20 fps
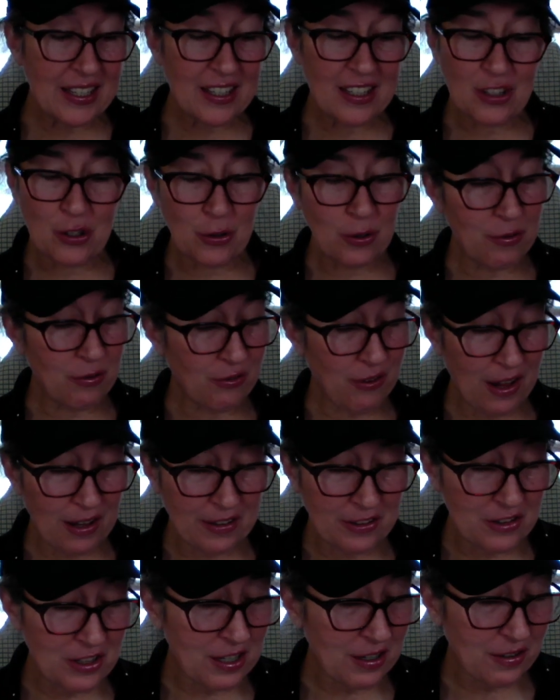you have
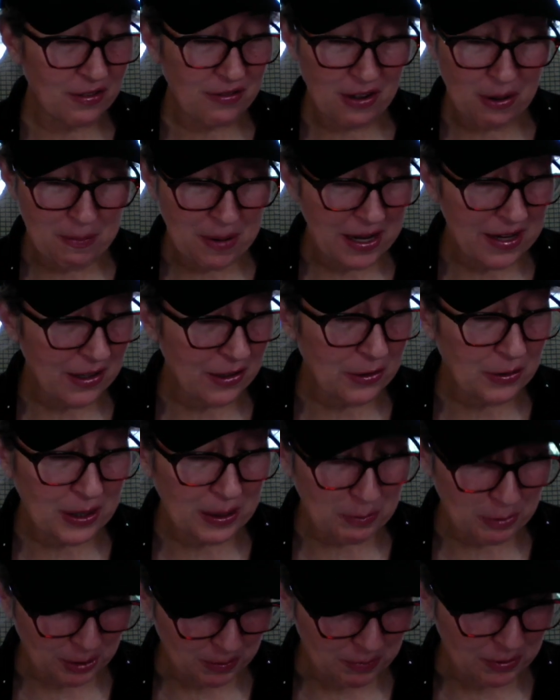followed Yehovah my
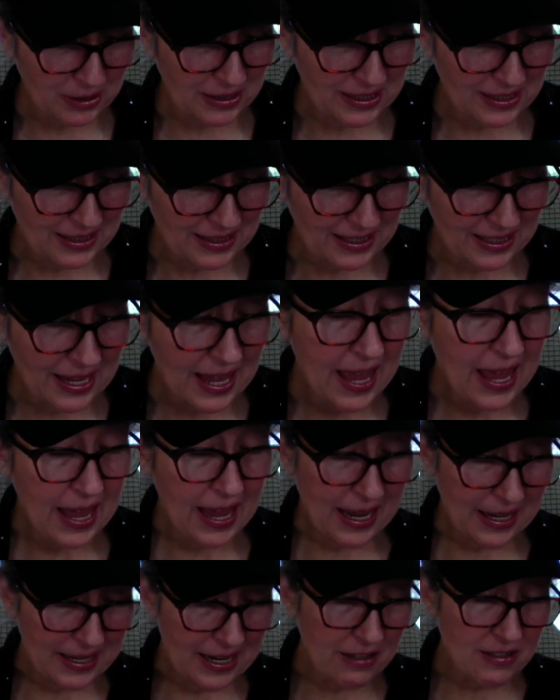Elohim completely.'
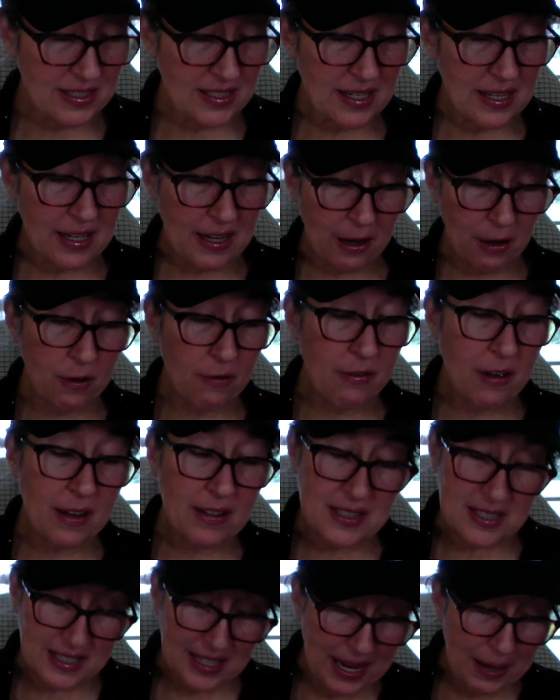And now see, Yehovah
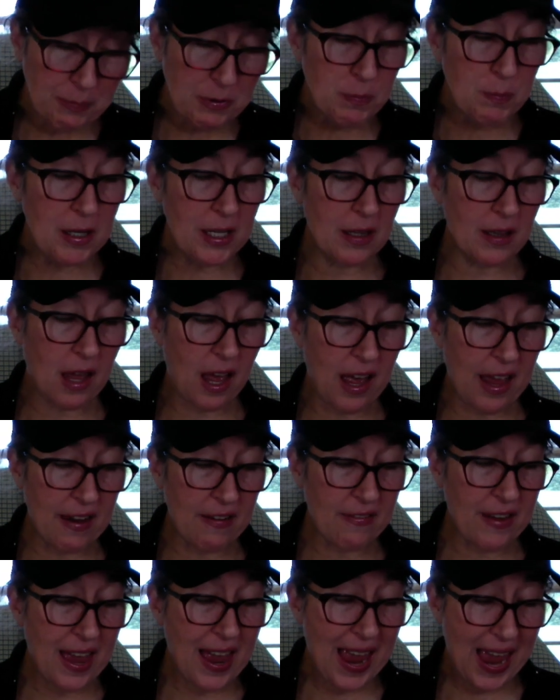has kept me alive,
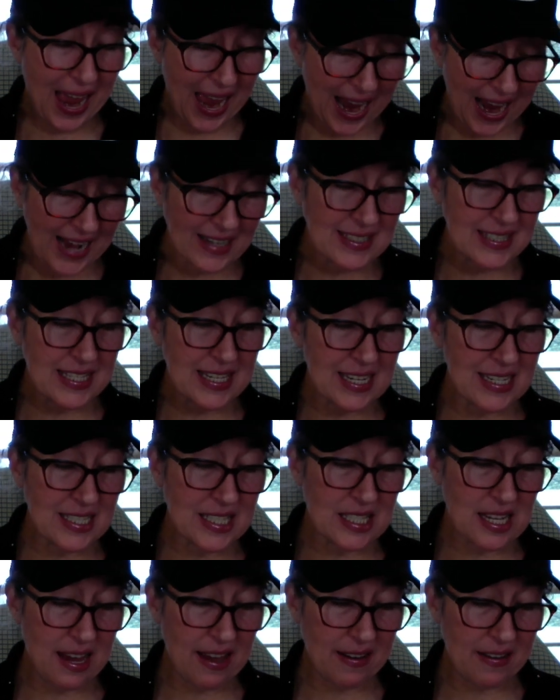as he
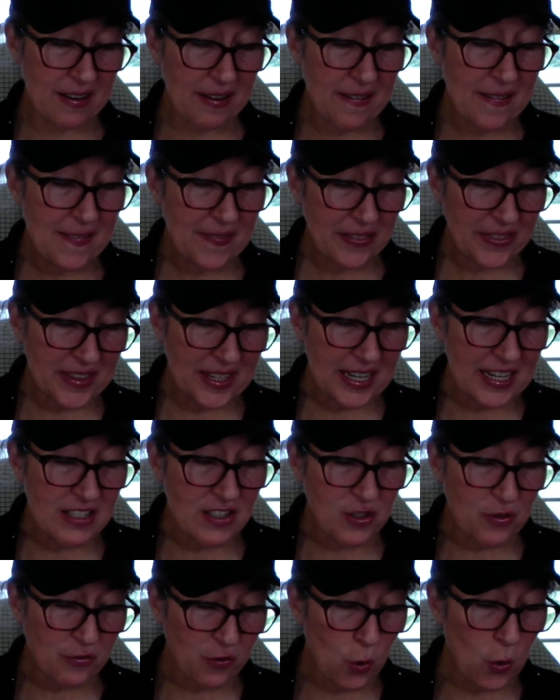said, these
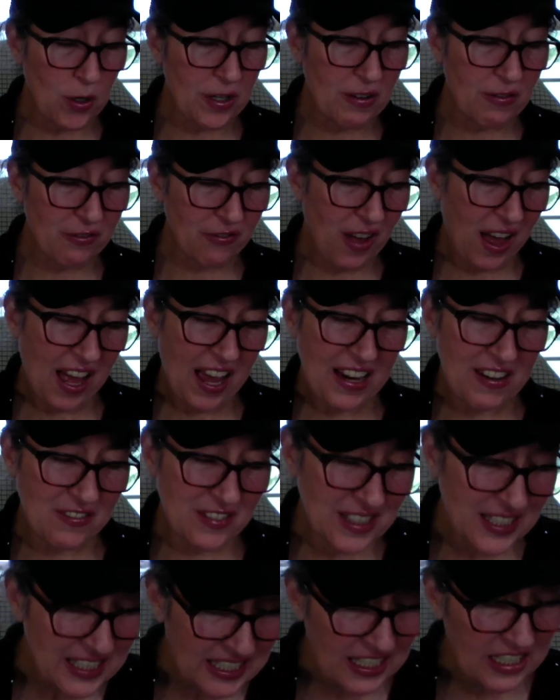45
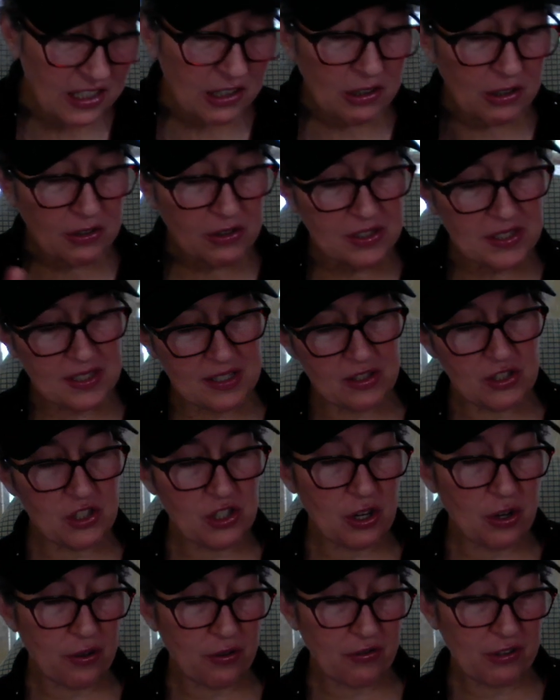years since
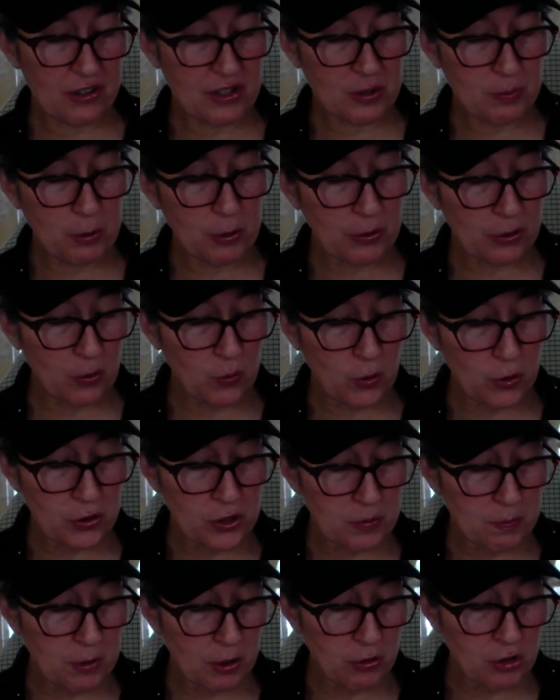Yehovah spoke the word to
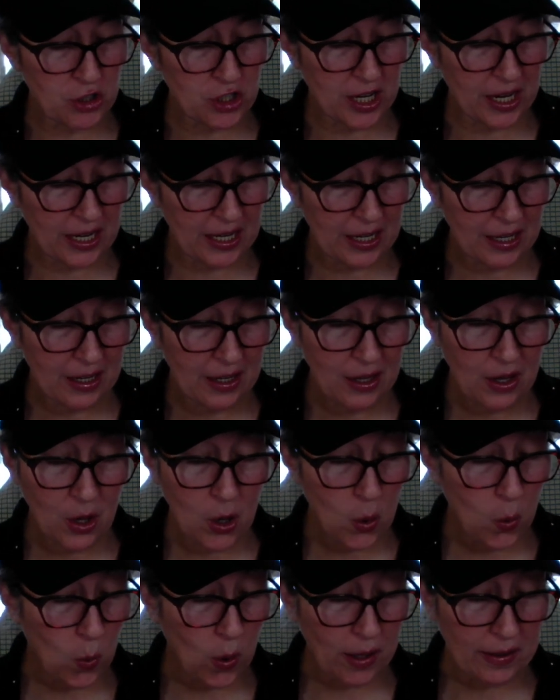Moshe
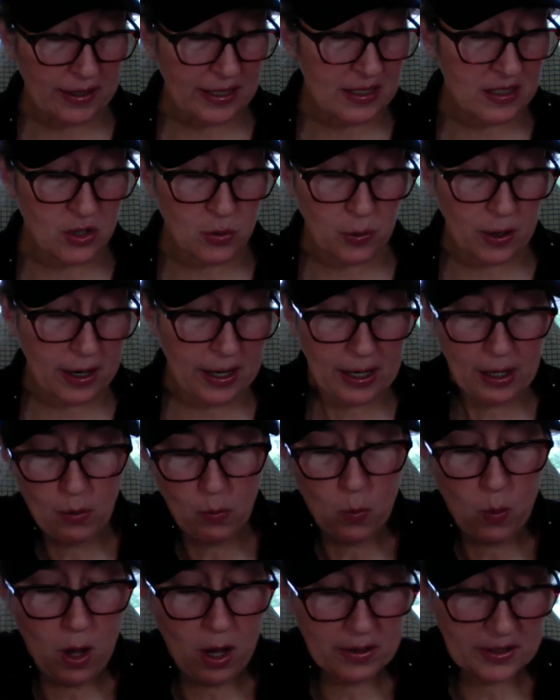while Israel
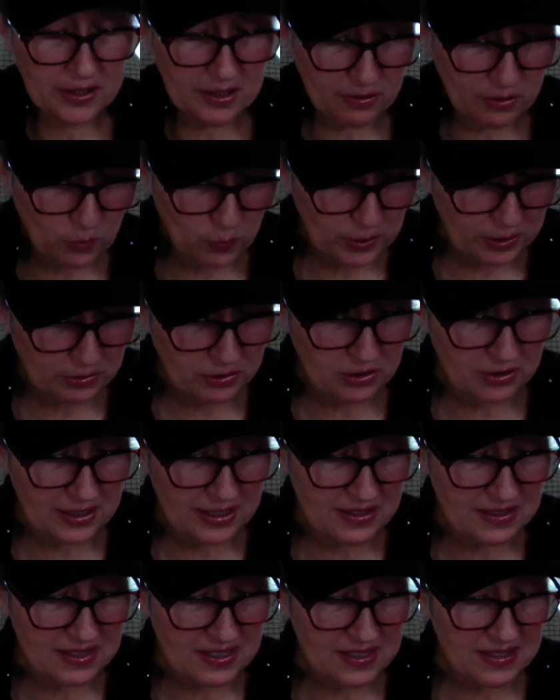walked in the
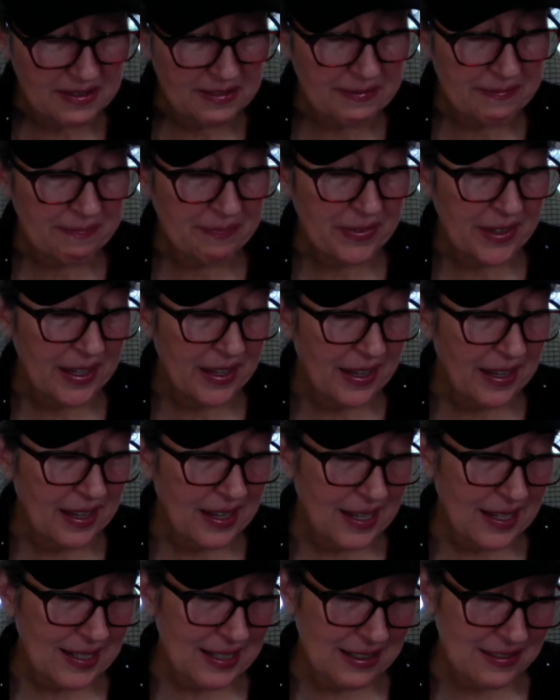wilderness.
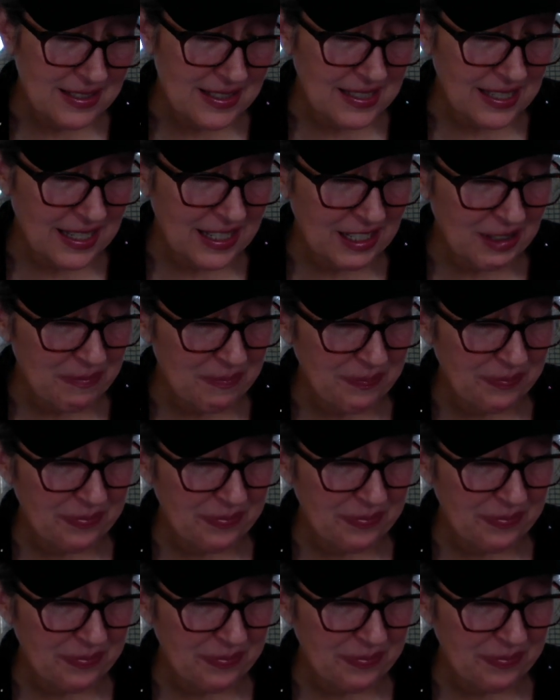And now see,